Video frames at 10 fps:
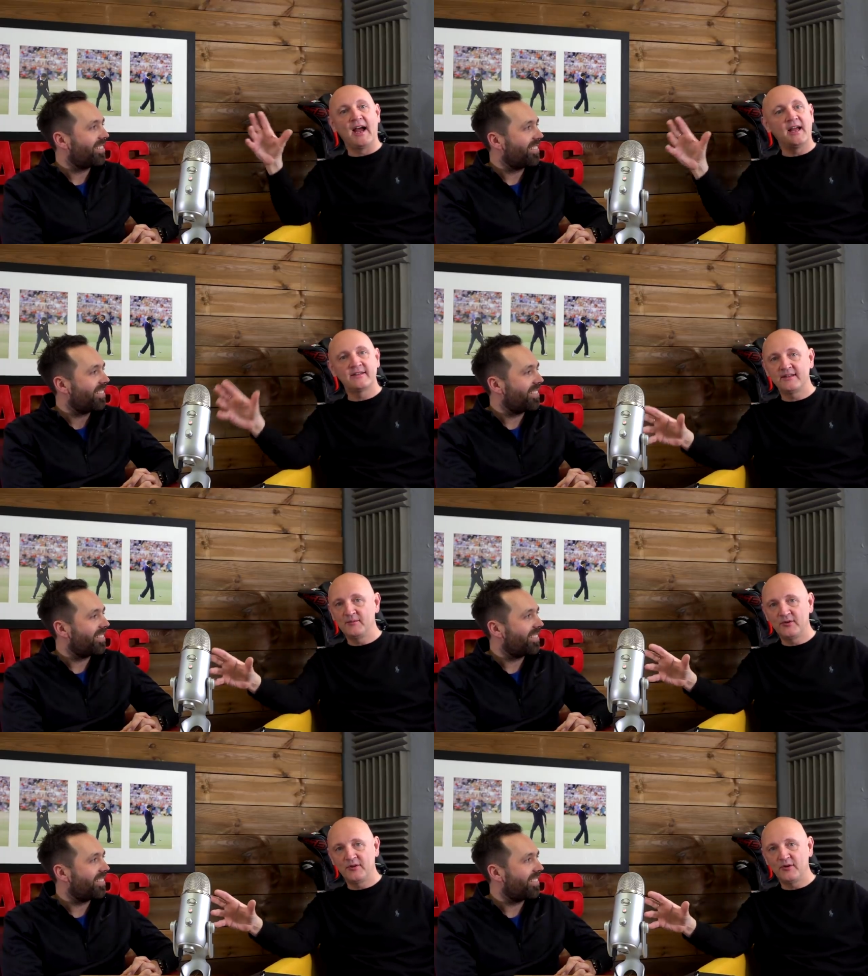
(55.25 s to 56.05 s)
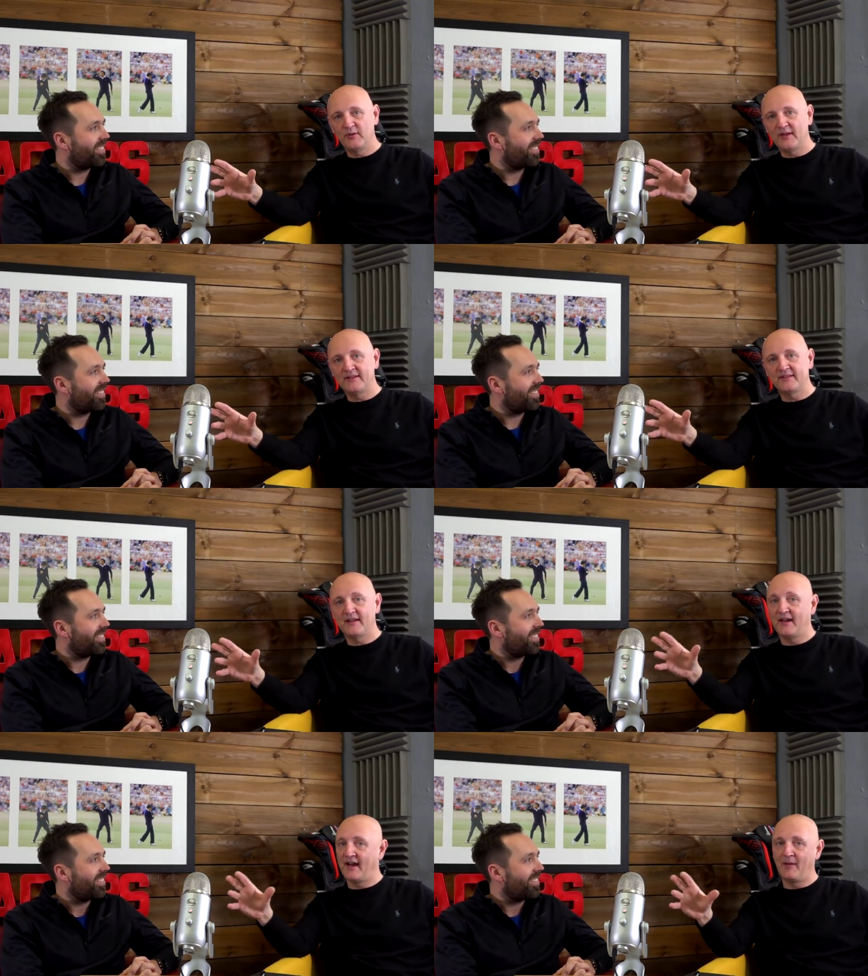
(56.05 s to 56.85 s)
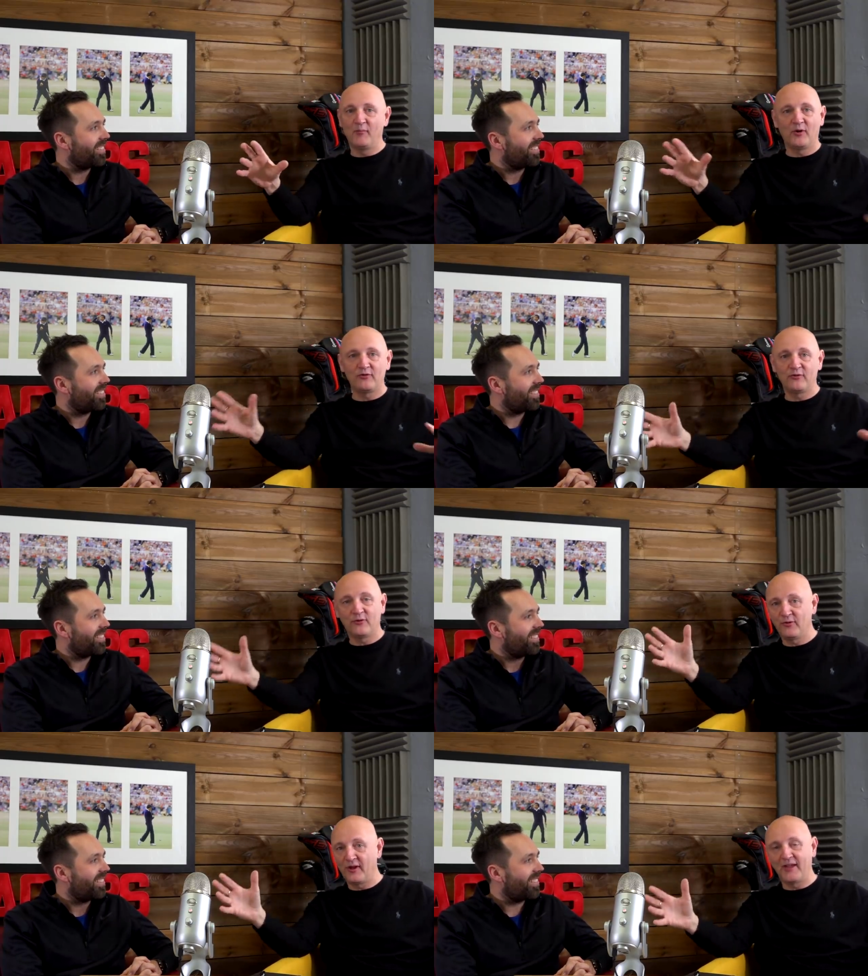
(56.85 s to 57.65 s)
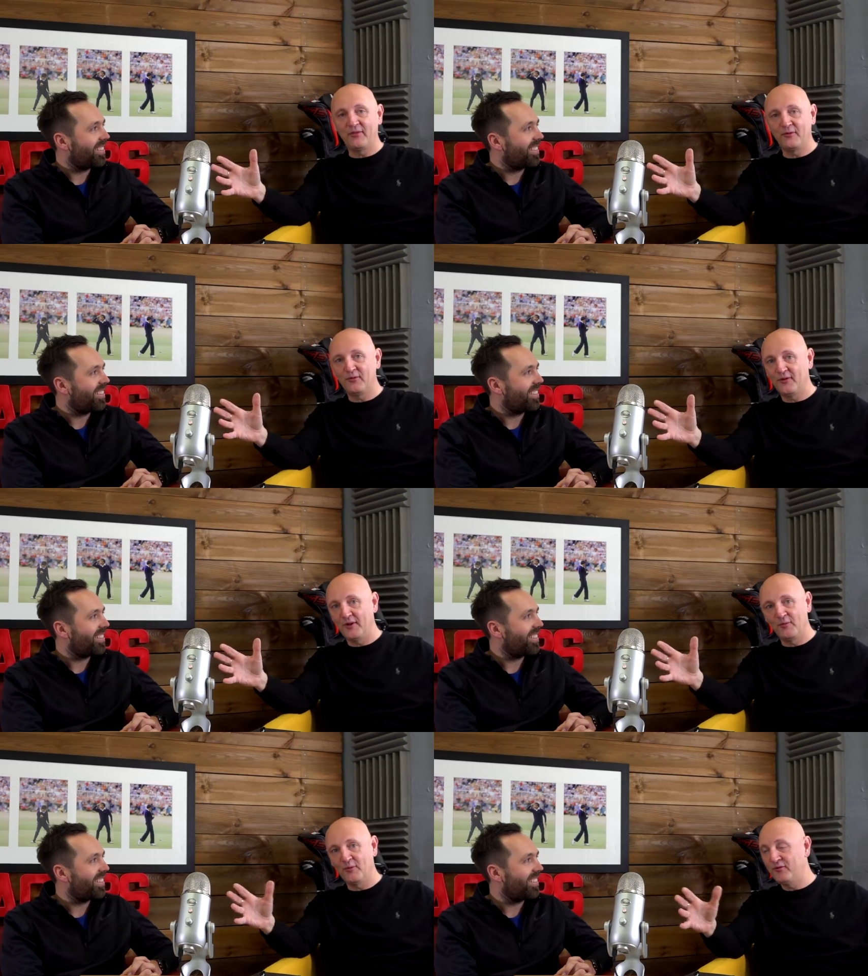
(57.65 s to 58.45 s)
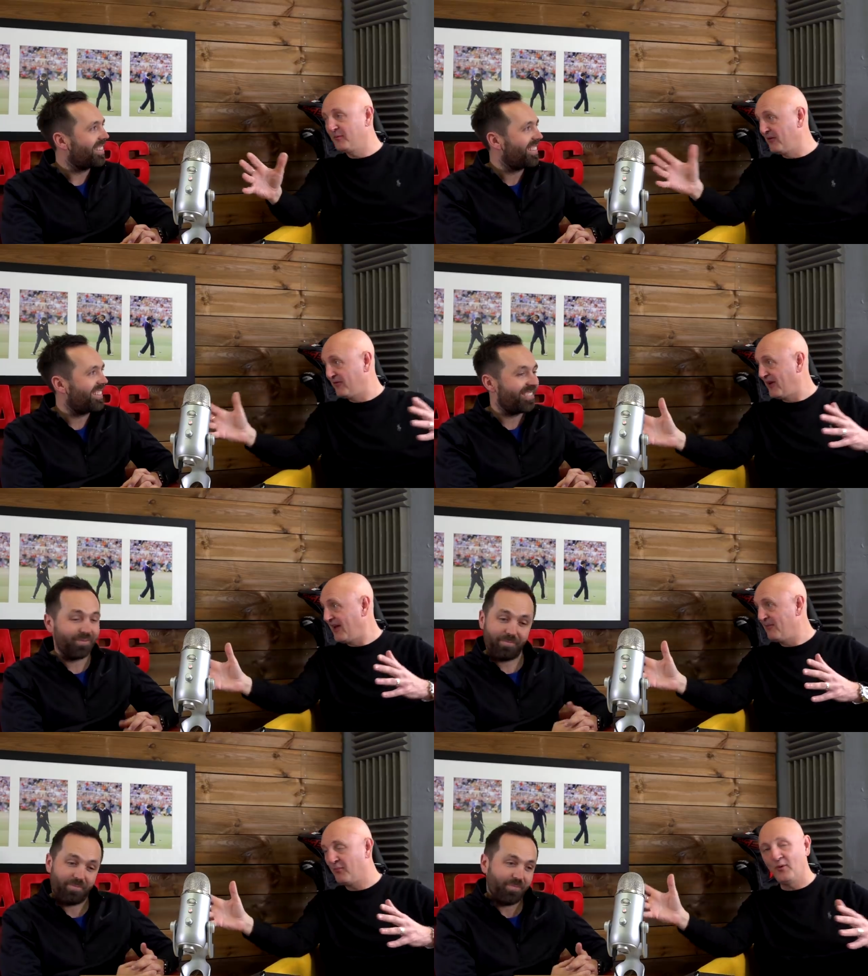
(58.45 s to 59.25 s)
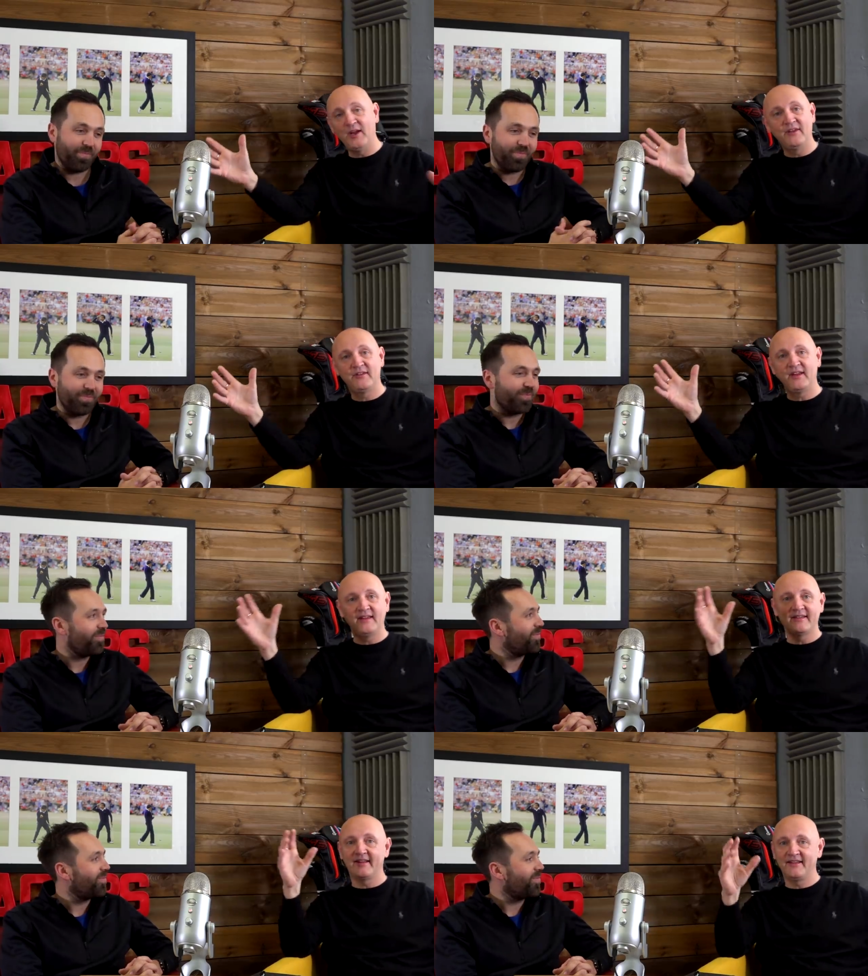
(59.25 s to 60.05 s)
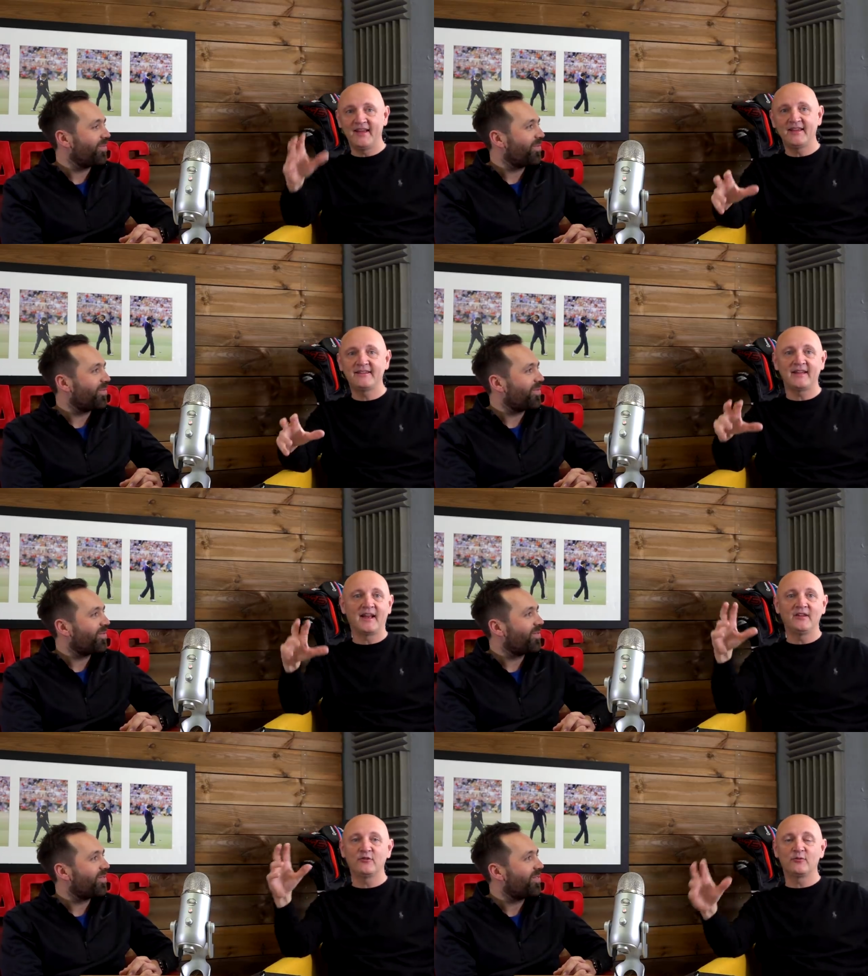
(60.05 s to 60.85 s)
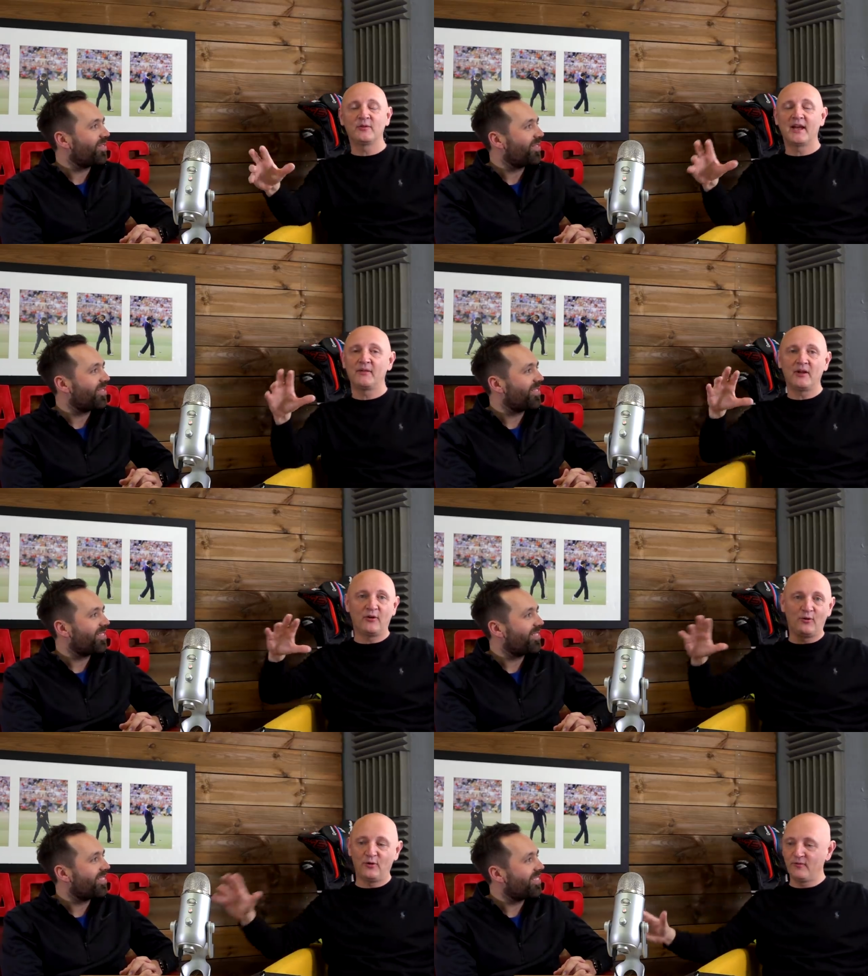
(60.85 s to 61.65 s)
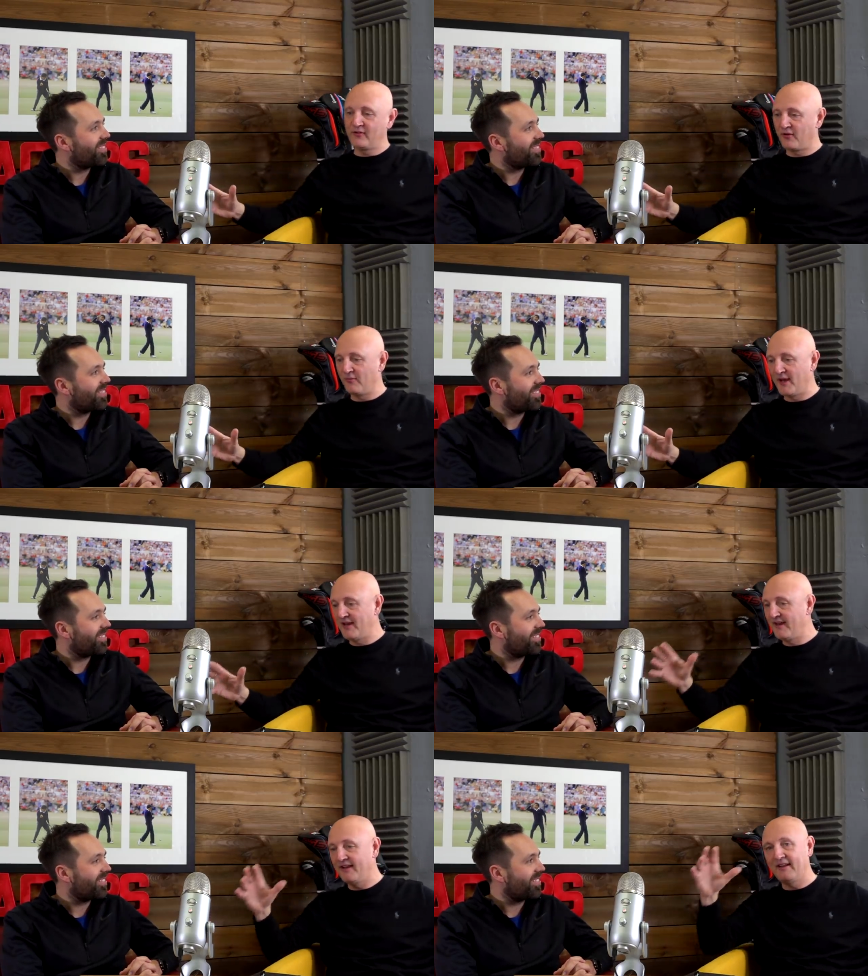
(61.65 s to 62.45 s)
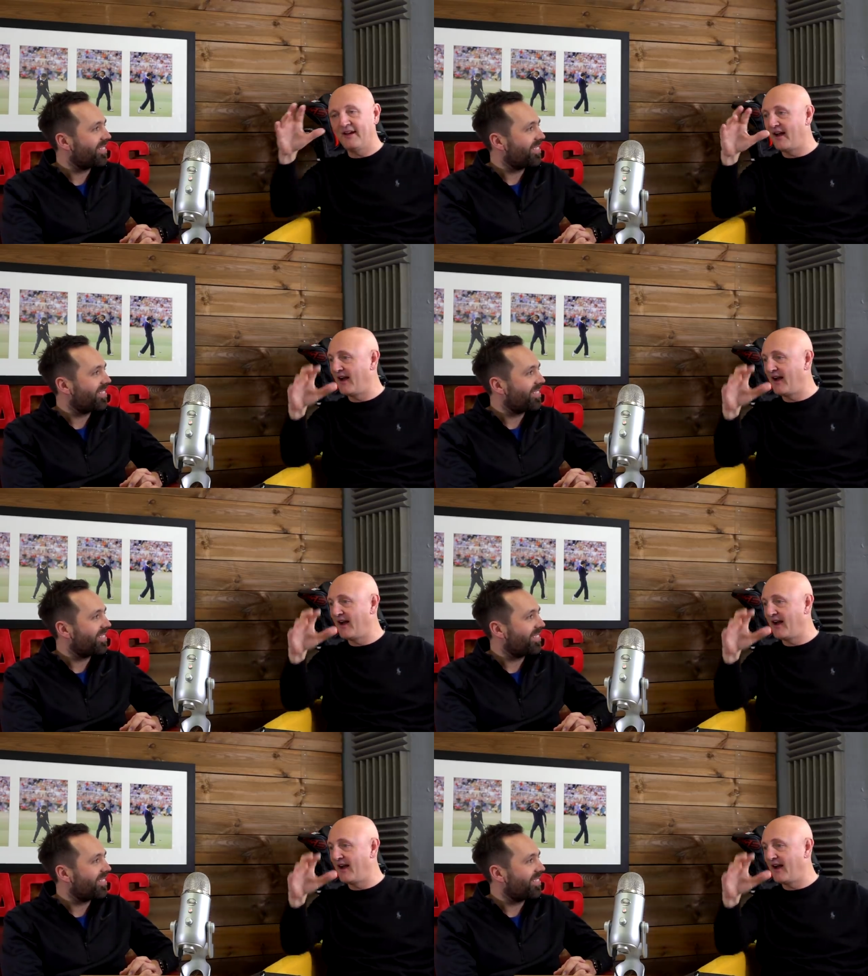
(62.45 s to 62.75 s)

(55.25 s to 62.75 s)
Speaker 1: I asked him to do this I'm not sure that I thought that he would, to be fair, but he's, he said yes, and he's come down all of his own making,